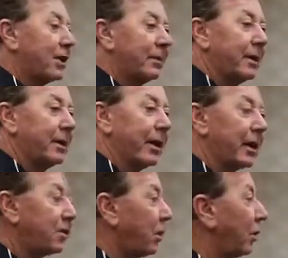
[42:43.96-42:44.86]
company that
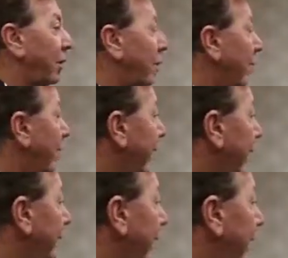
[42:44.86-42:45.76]
I sold and the one that
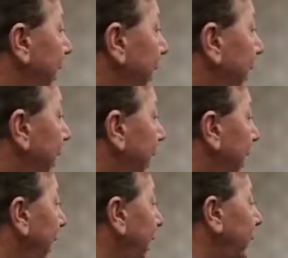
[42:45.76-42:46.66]
I built here,
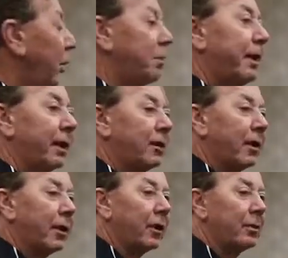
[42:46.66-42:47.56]
and they're both bigger
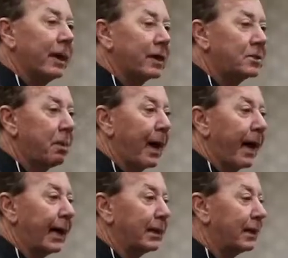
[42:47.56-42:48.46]
than their biggest
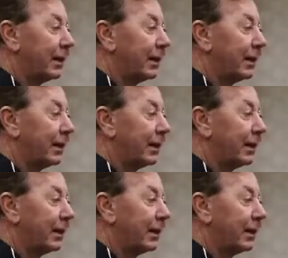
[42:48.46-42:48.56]
plant,